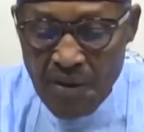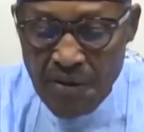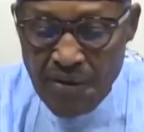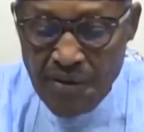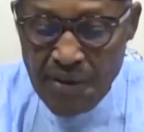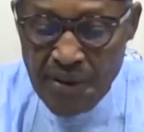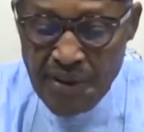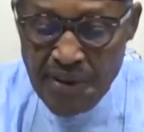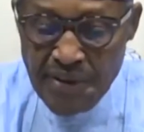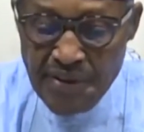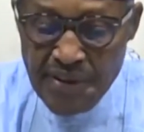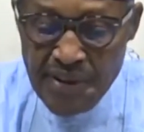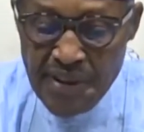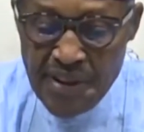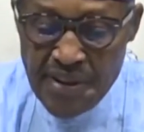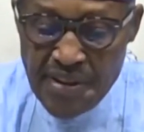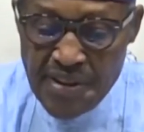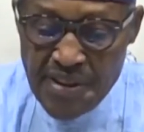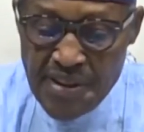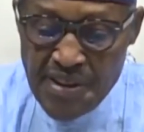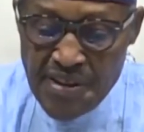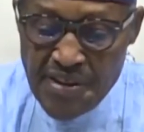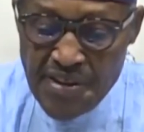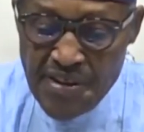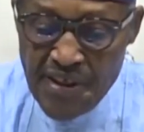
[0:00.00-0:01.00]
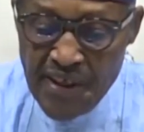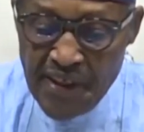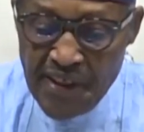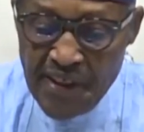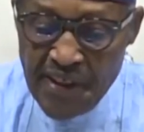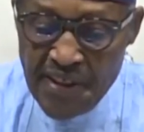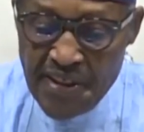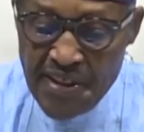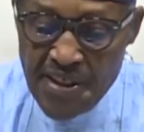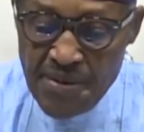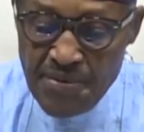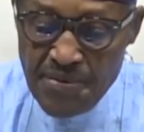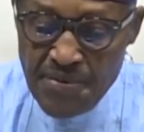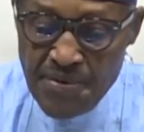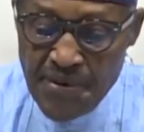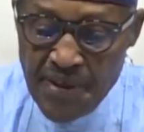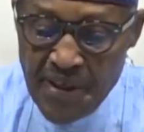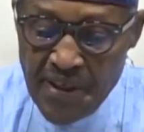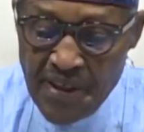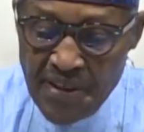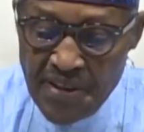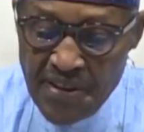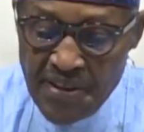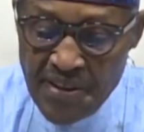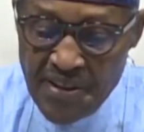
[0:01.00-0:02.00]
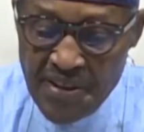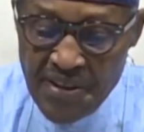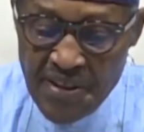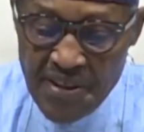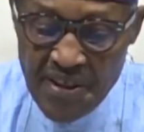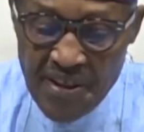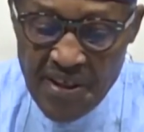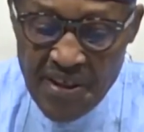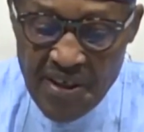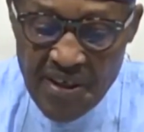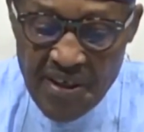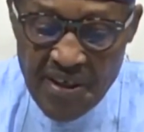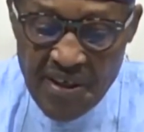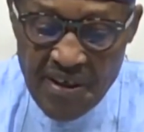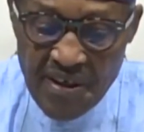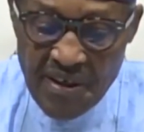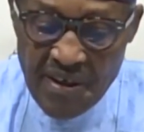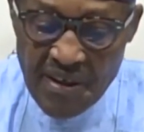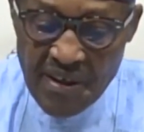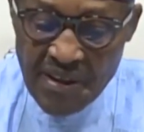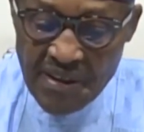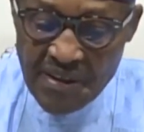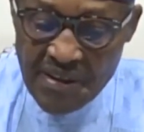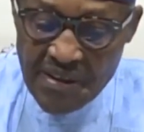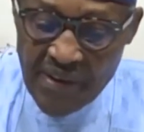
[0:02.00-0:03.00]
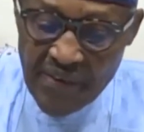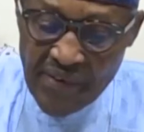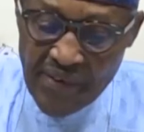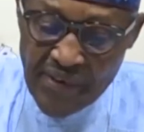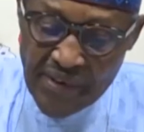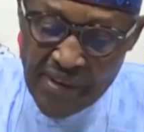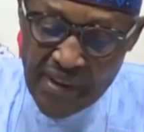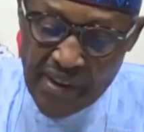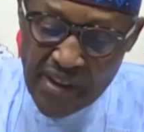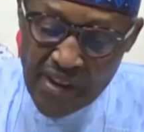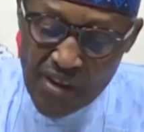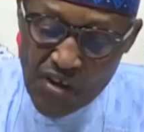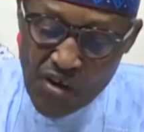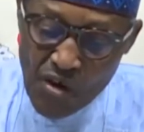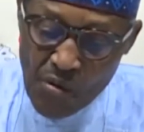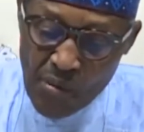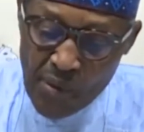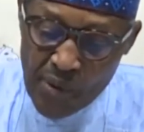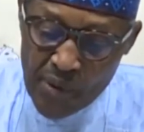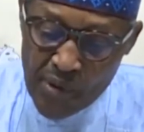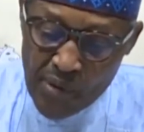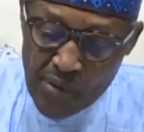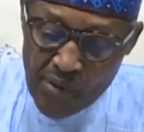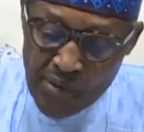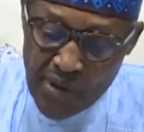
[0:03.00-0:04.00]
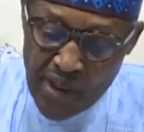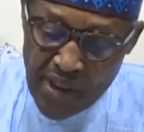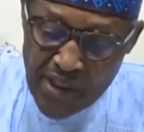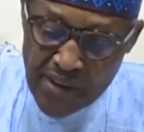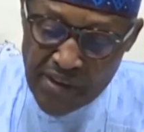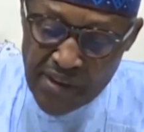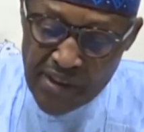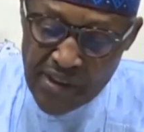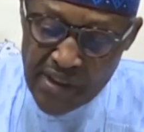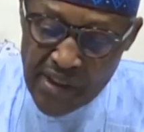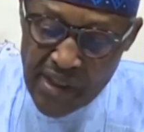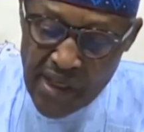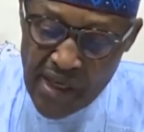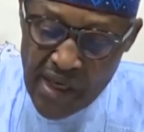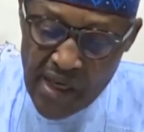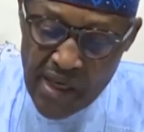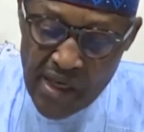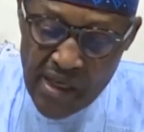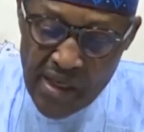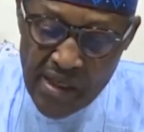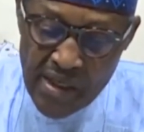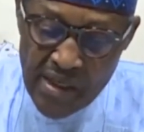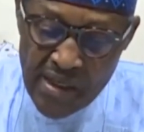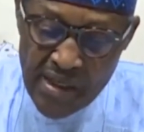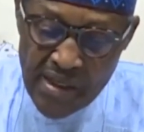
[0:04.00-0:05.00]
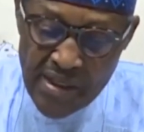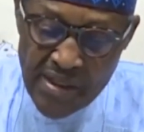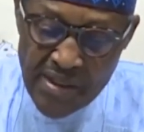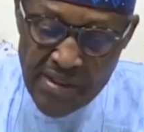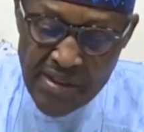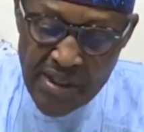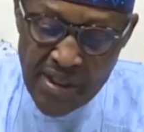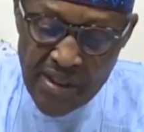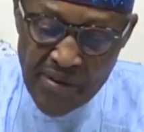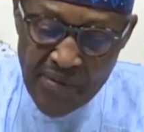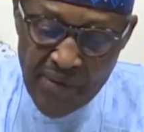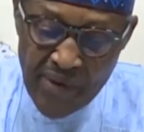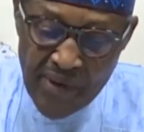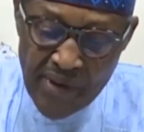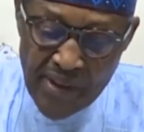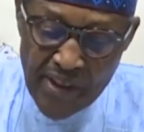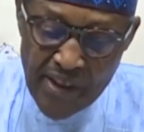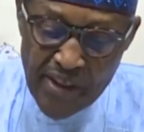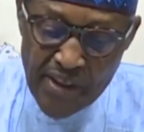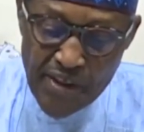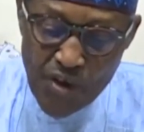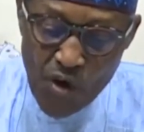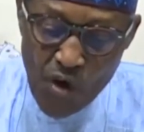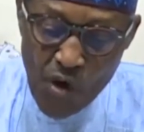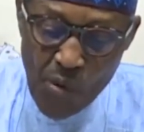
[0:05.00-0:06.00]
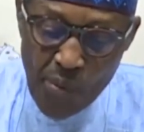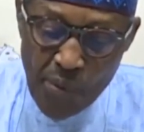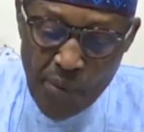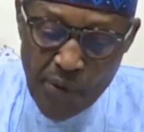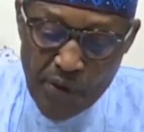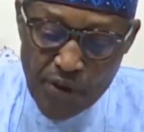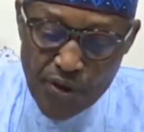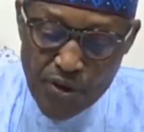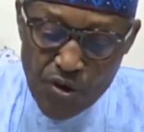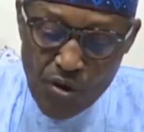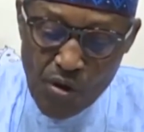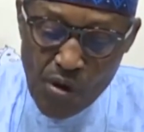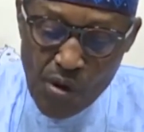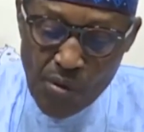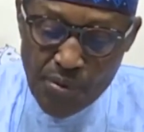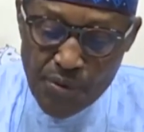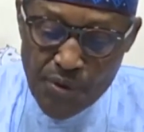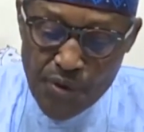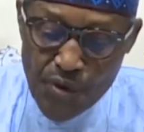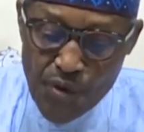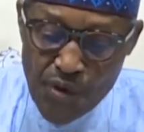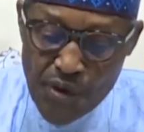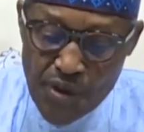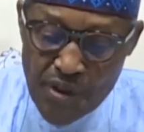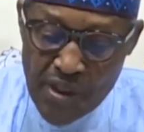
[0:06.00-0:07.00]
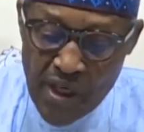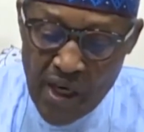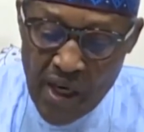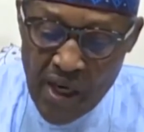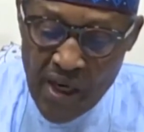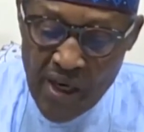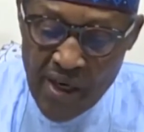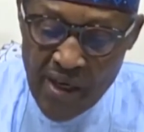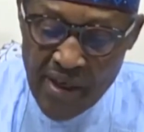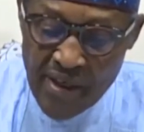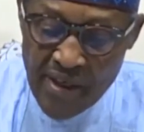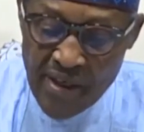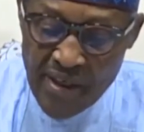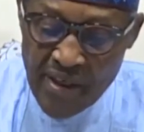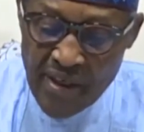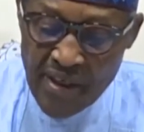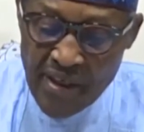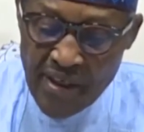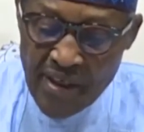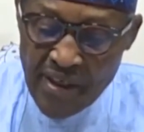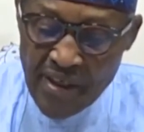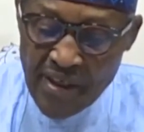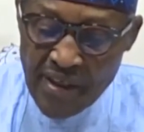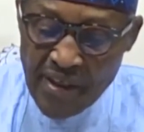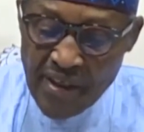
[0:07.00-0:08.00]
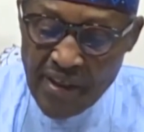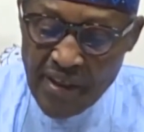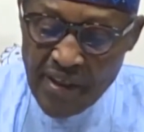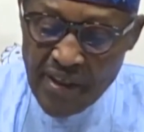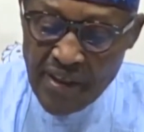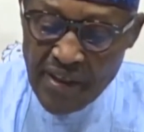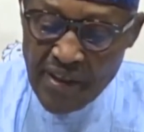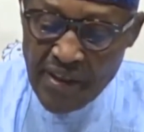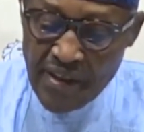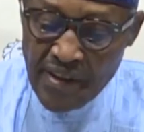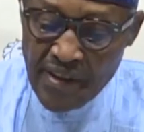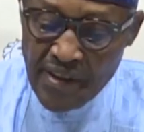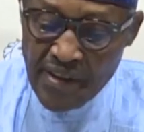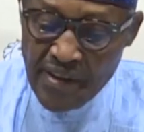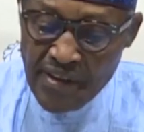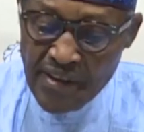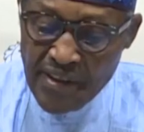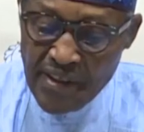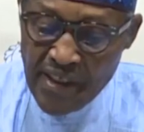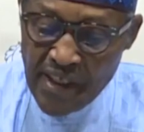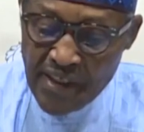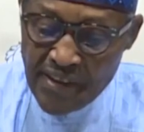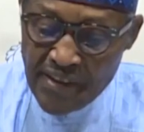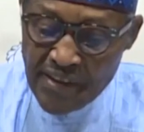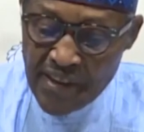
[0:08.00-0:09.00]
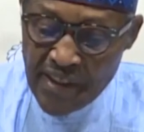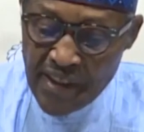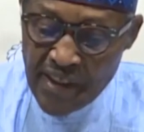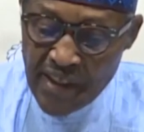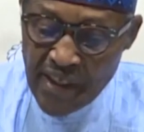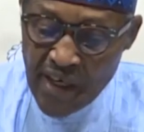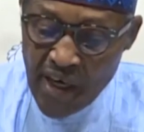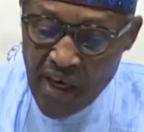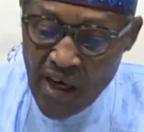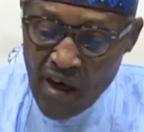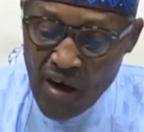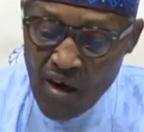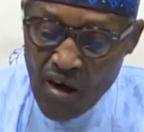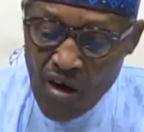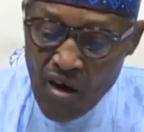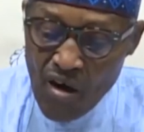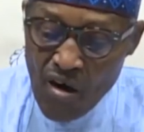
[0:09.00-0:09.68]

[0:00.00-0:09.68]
To address these negative trends, the federal government of Nigeria suspended the operation of Twitter in Nigeria